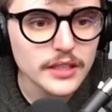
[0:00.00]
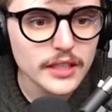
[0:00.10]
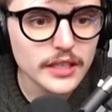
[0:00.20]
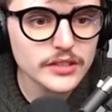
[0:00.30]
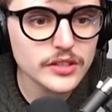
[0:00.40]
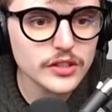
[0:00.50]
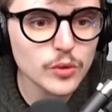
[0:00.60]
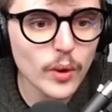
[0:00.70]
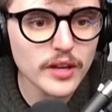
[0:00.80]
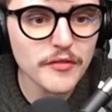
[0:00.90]
It is the
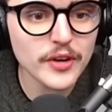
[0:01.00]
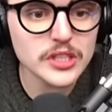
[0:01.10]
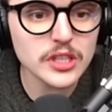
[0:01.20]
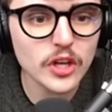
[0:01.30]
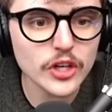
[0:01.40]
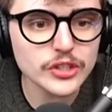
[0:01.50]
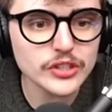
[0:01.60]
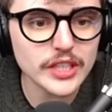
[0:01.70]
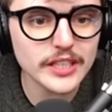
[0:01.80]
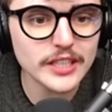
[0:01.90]
21st
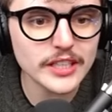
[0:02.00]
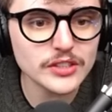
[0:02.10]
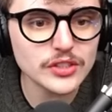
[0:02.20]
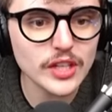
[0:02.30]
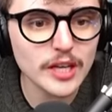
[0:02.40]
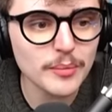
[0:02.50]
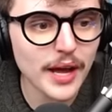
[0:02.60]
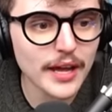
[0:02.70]
largest Indian state by